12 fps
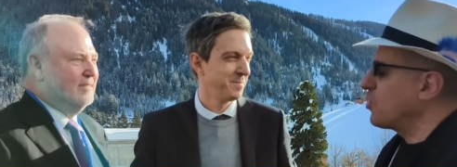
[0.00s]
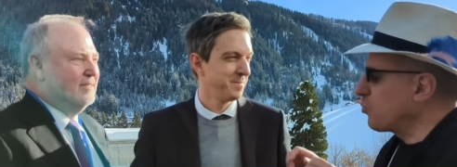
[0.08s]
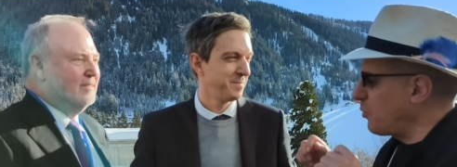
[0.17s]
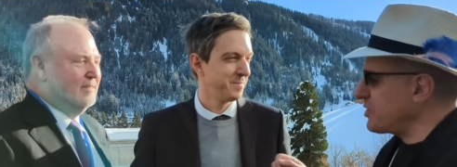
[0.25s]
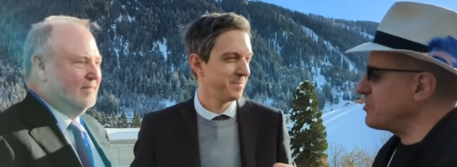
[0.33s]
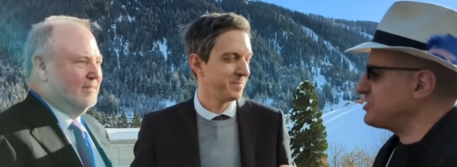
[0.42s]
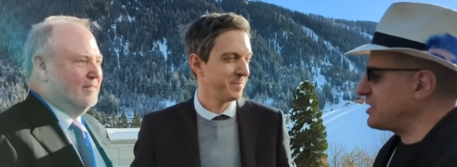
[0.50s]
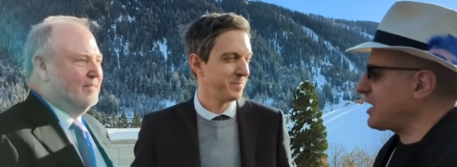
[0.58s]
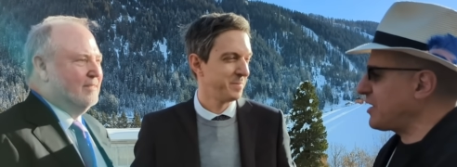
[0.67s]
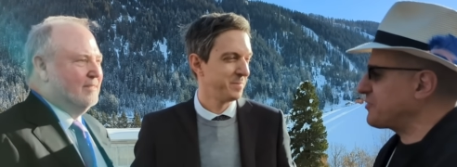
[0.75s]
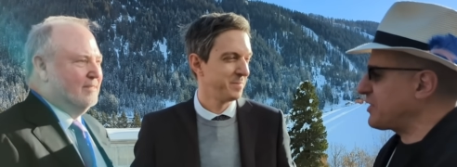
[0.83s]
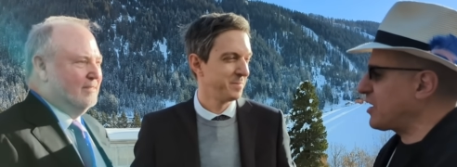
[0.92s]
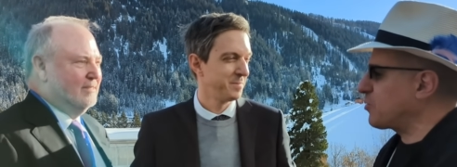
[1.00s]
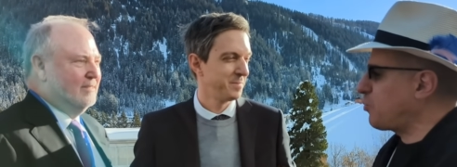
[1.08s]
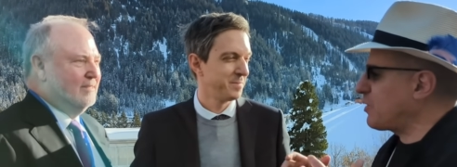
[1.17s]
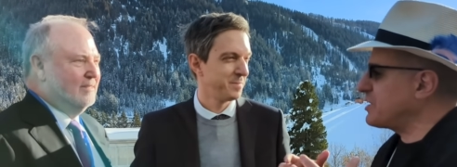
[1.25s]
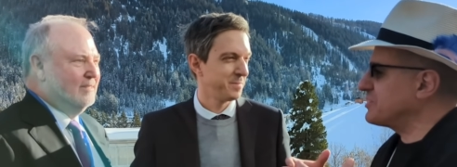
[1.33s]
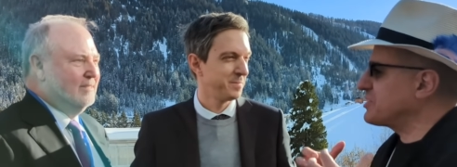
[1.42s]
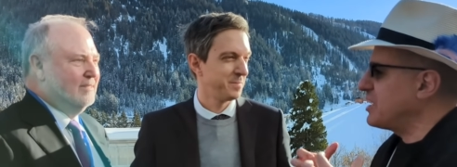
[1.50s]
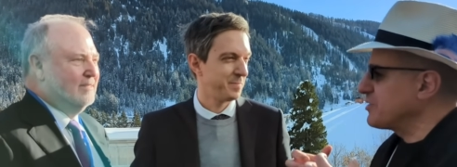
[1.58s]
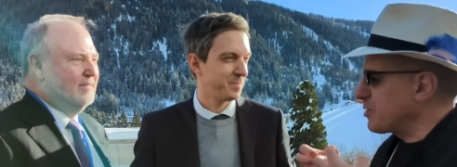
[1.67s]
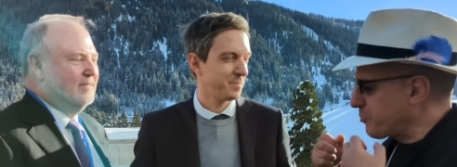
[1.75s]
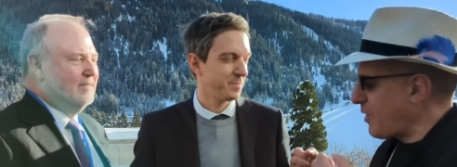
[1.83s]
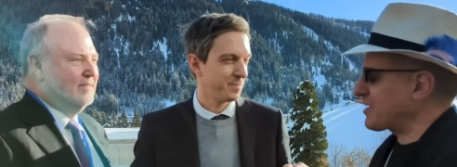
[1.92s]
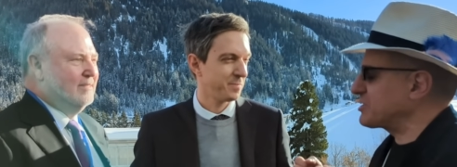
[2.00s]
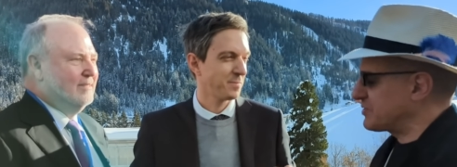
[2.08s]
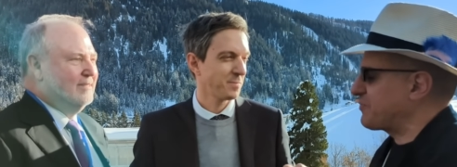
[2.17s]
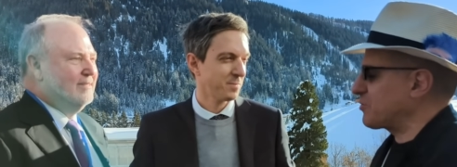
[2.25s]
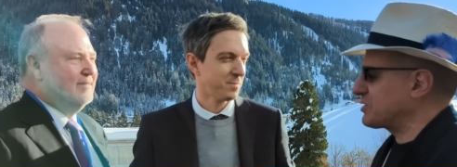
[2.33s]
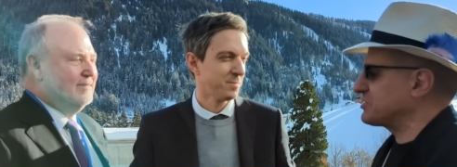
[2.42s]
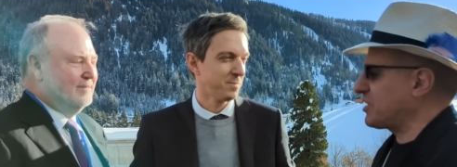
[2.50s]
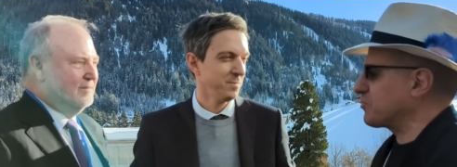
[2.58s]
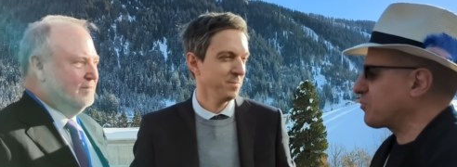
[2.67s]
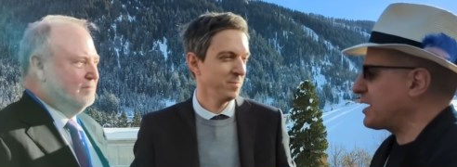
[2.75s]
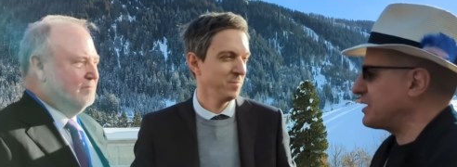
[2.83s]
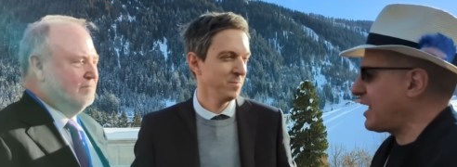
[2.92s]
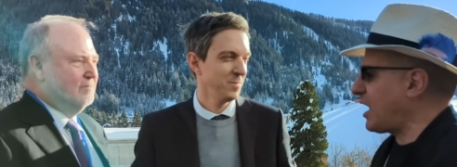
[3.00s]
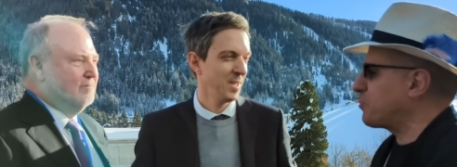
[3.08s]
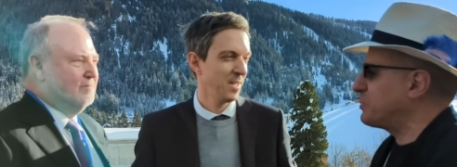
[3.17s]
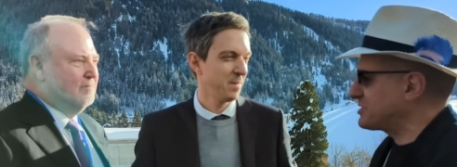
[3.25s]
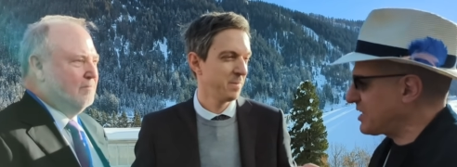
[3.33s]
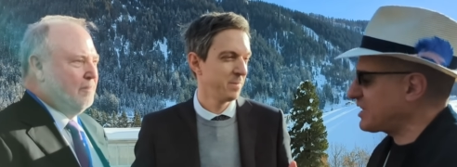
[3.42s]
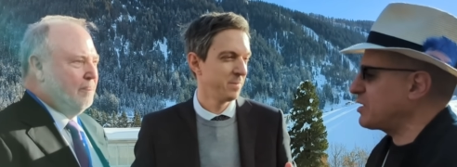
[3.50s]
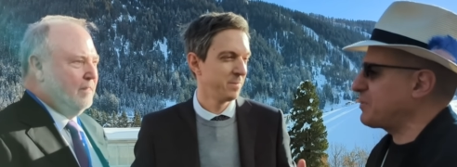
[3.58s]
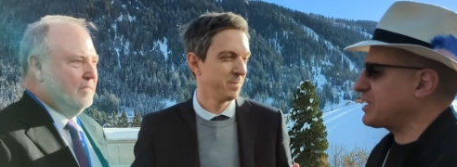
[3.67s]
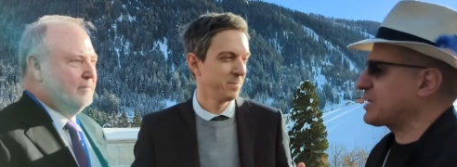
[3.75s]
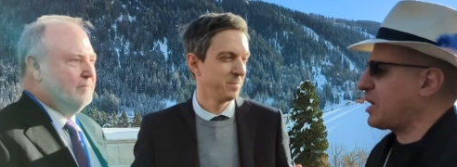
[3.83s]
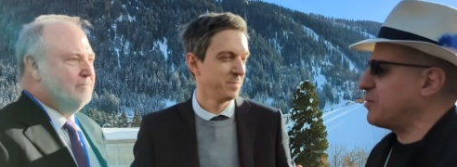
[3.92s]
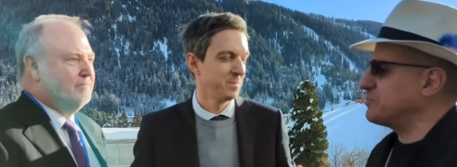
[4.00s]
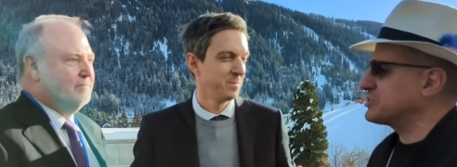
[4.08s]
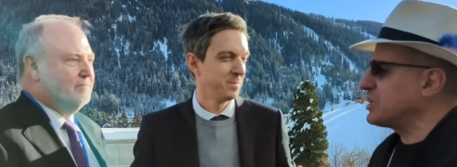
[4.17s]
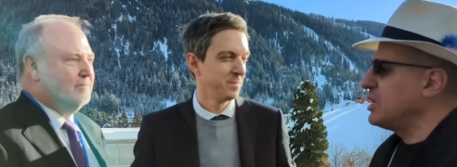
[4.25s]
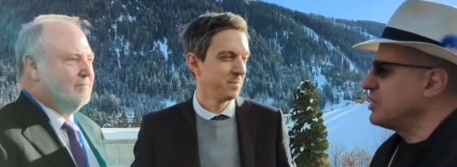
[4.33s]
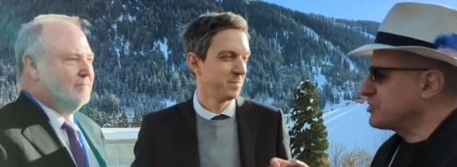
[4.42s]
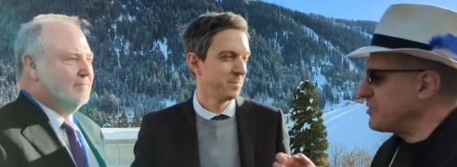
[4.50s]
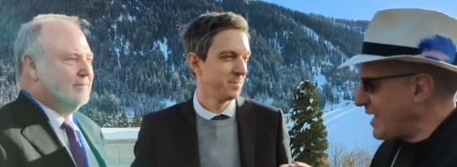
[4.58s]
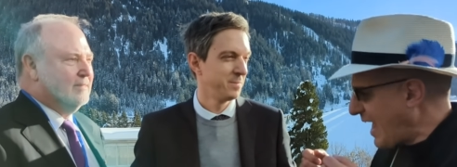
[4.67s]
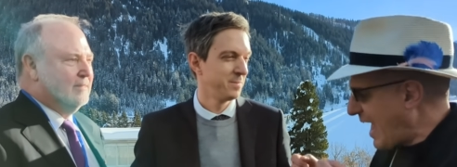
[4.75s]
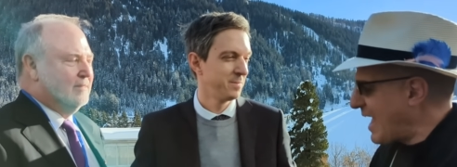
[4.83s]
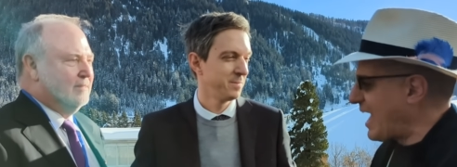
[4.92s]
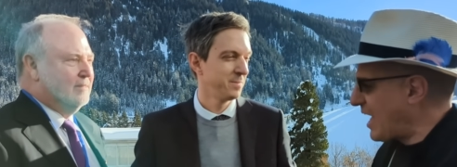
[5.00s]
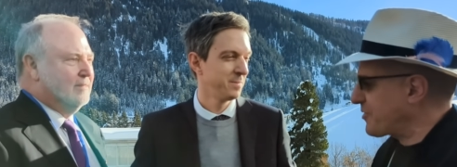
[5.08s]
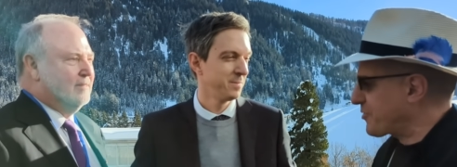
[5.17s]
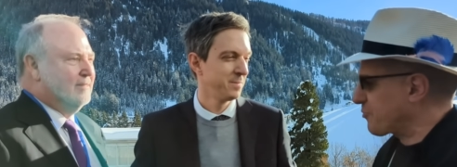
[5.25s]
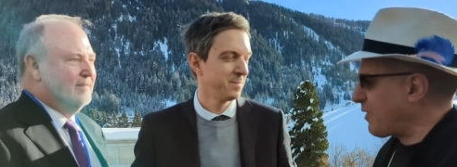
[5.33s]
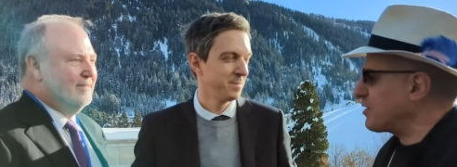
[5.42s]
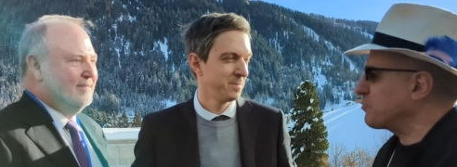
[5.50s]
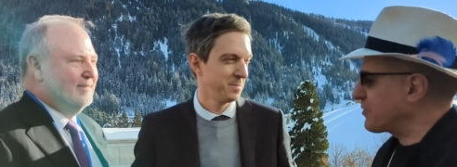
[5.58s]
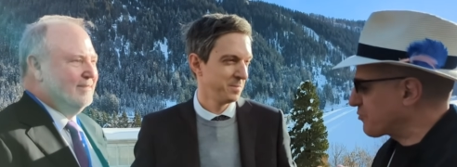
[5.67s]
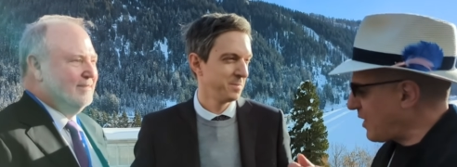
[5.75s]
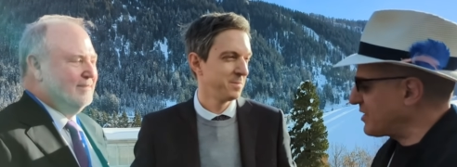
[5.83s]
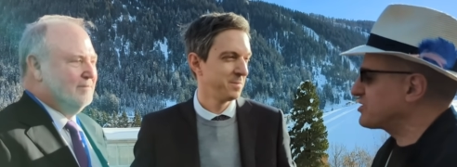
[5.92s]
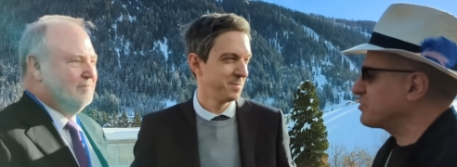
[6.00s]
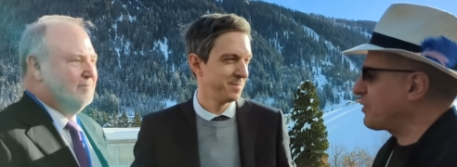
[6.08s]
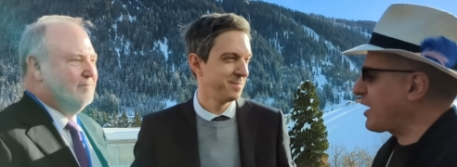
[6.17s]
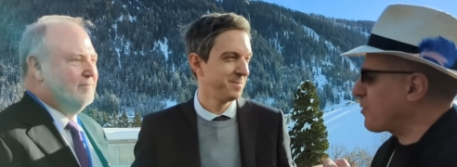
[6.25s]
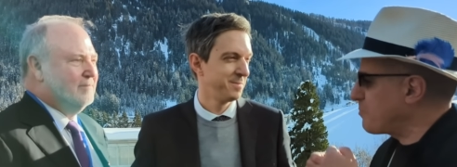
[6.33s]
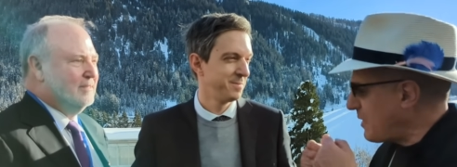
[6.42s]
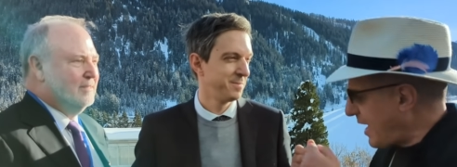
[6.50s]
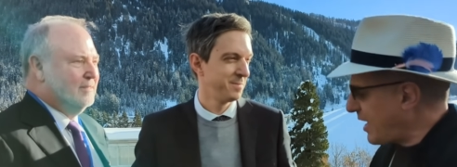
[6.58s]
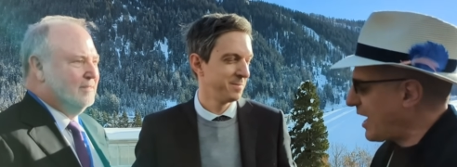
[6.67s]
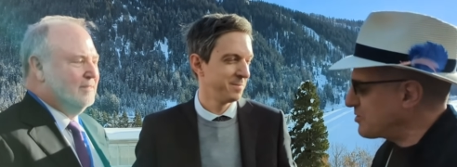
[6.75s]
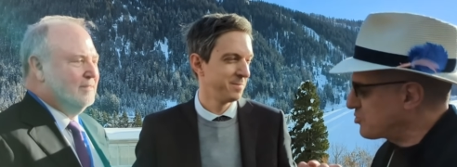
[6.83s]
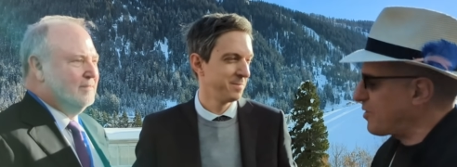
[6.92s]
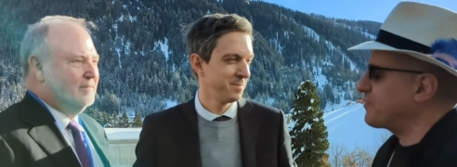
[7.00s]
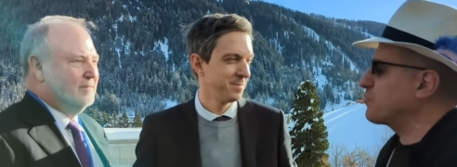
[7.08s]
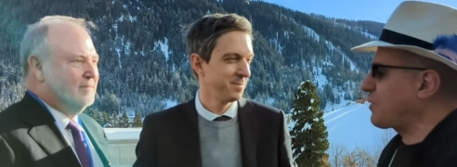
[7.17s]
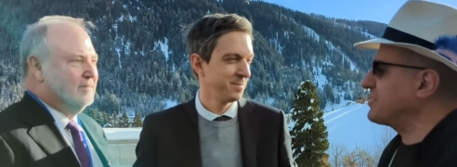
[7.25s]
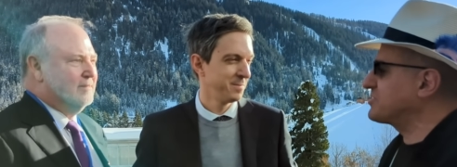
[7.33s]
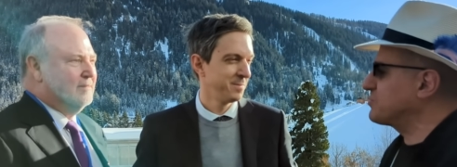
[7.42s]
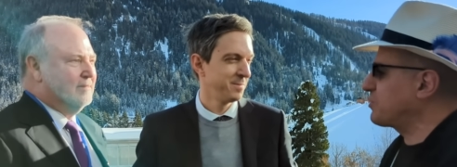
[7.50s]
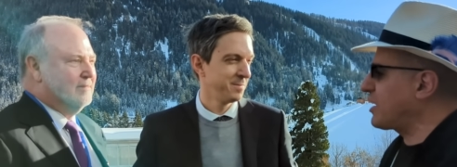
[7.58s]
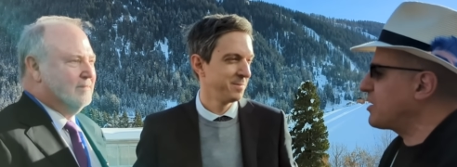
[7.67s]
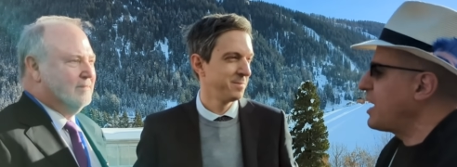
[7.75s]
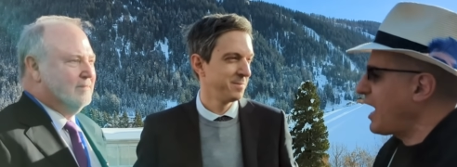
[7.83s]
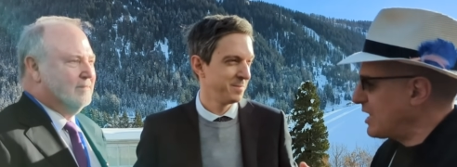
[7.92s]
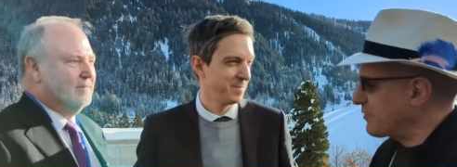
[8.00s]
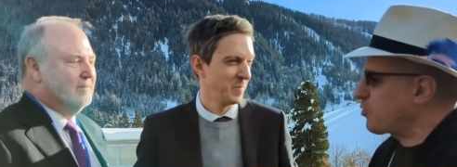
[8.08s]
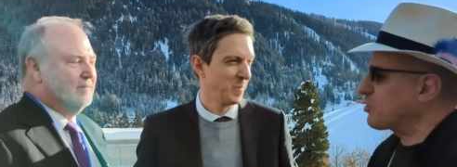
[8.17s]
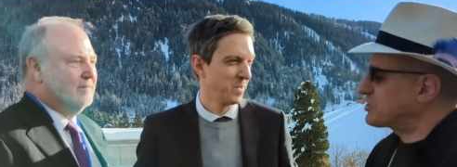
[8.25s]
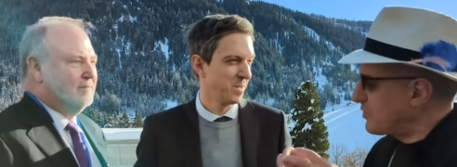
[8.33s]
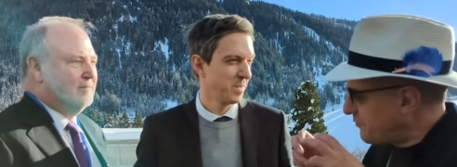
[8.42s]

Speaker 1: What are you seeing out there? What is the practice focused on right now, yeah. particularly when it comes to the AI threat with ransomware, AI driven ransomware, and of course the